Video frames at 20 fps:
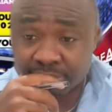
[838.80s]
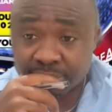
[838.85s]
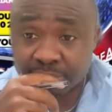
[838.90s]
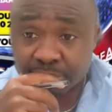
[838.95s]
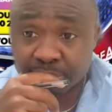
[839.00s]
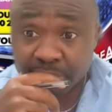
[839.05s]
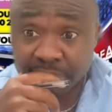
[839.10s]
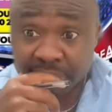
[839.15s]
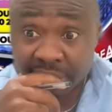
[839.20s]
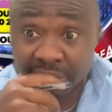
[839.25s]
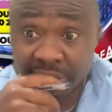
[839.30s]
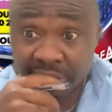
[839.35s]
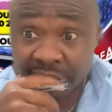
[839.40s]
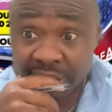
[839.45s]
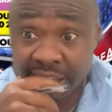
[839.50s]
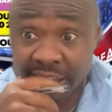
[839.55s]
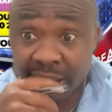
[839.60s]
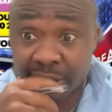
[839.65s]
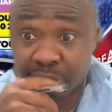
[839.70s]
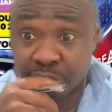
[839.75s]
pending
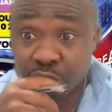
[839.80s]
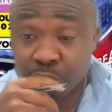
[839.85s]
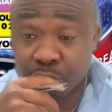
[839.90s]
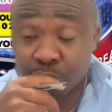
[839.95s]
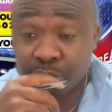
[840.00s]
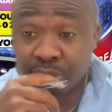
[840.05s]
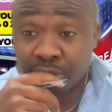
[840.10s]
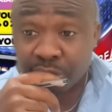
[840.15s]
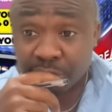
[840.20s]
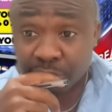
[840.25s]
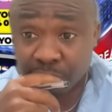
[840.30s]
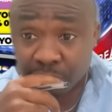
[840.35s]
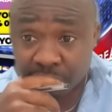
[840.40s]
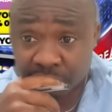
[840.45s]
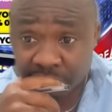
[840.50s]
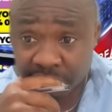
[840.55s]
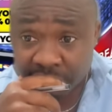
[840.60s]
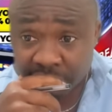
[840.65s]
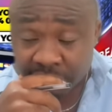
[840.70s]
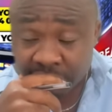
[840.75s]
the outcome of the
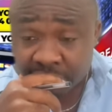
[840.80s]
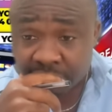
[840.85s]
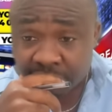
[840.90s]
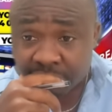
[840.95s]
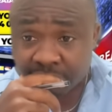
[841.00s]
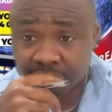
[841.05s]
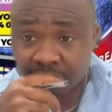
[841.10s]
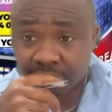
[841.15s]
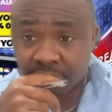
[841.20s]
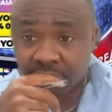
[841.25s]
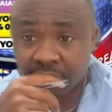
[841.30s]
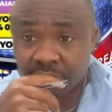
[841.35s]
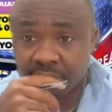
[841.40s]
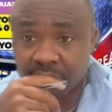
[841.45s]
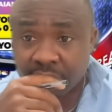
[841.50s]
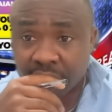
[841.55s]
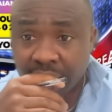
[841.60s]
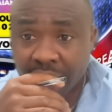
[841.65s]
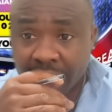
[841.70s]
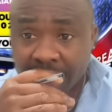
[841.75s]
court case,
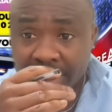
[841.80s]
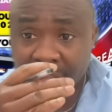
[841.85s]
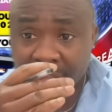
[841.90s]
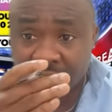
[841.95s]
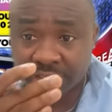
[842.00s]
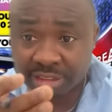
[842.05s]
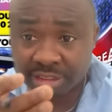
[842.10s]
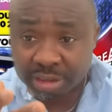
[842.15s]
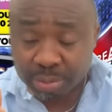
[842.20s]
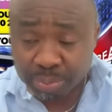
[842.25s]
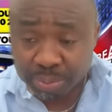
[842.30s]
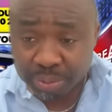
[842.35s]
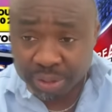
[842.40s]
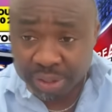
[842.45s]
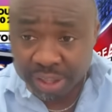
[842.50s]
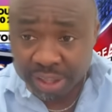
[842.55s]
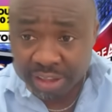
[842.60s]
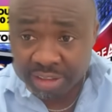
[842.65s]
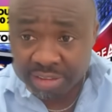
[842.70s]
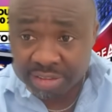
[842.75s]
and the
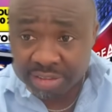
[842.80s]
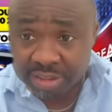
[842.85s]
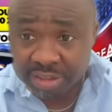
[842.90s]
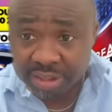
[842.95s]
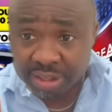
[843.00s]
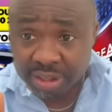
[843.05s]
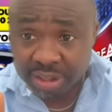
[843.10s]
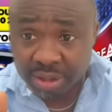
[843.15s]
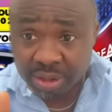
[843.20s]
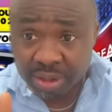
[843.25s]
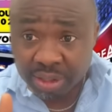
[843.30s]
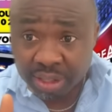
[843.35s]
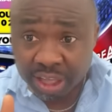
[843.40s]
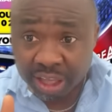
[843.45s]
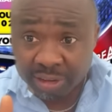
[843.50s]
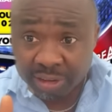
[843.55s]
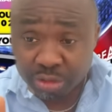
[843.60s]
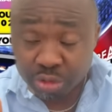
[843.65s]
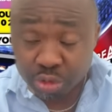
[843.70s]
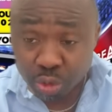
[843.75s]
CPS
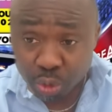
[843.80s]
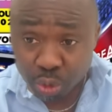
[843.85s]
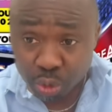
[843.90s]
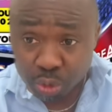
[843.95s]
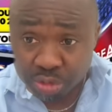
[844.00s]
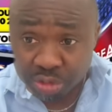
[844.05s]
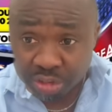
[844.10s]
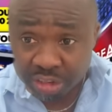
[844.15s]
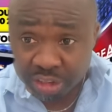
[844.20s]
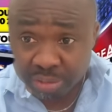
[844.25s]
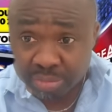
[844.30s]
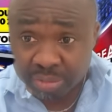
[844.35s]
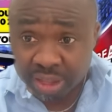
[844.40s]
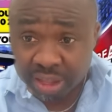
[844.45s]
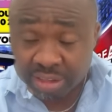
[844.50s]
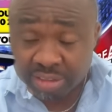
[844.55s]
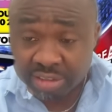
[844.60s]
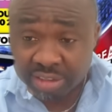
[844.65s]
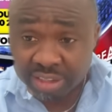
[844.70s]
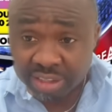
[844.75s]
have told him
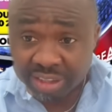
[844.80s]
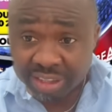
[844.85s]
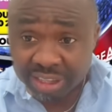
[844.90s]
that the